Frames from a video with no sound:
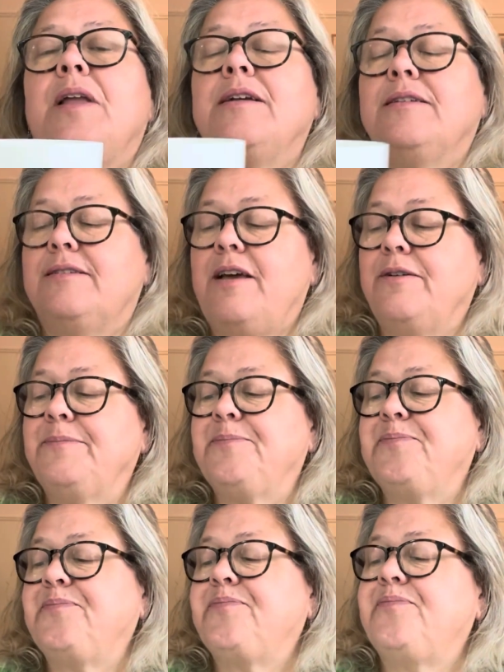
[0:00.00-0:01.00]
So
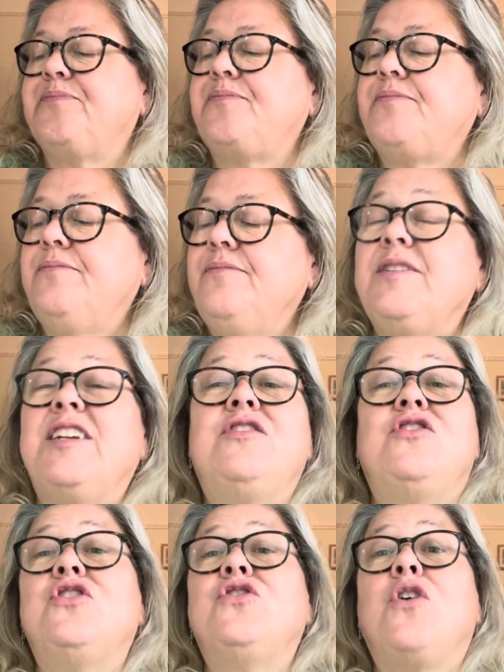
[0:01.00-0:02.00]

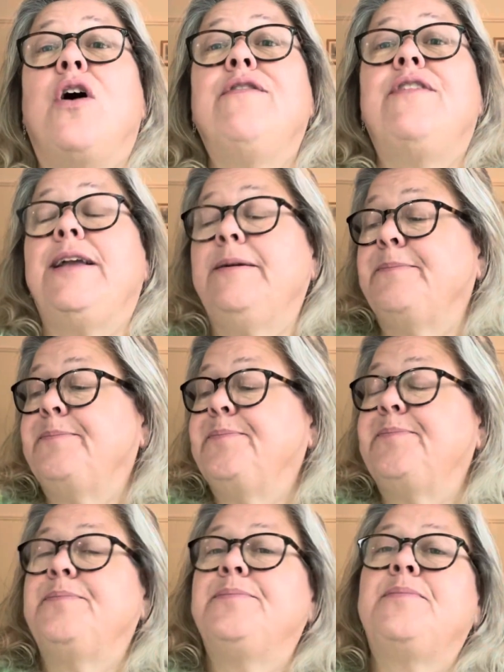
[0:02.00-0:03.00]
it's just coffee,
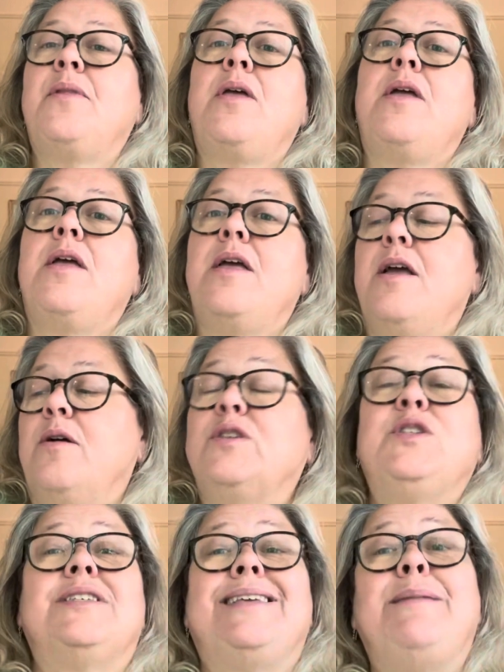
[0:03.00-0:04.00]

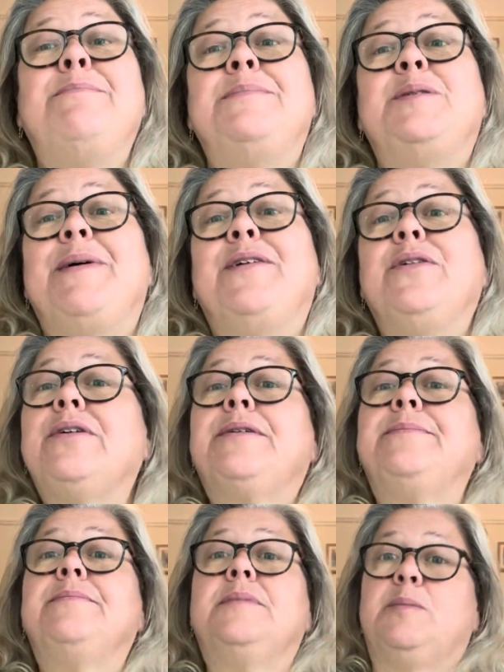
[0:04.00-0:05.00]
skimmed milk.
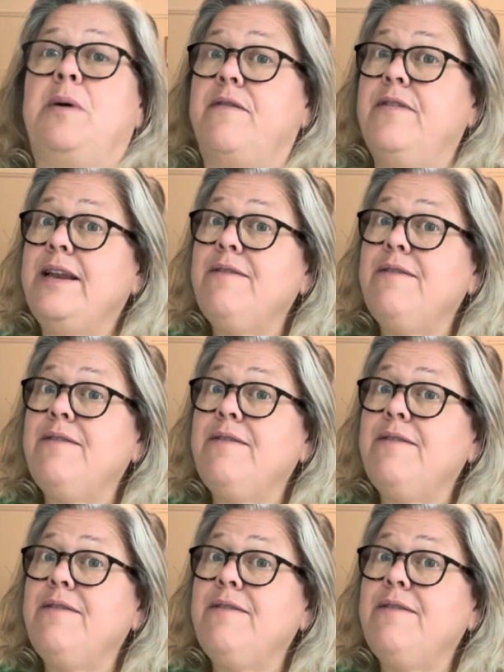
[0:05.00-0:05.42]
It's perfectly